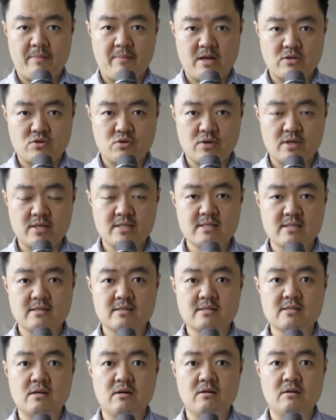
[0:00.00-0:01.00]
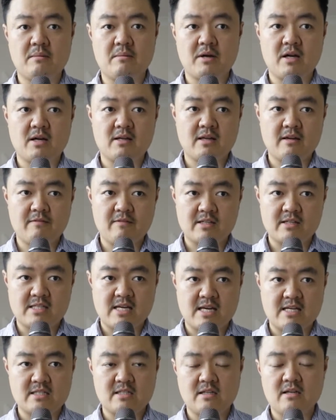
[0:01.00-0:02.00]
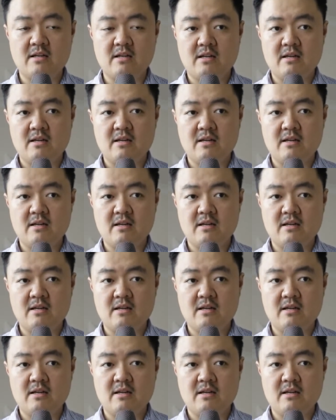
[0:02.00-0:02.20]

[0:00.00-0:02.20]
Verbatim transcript: batteries. So I'm gonna give it a test.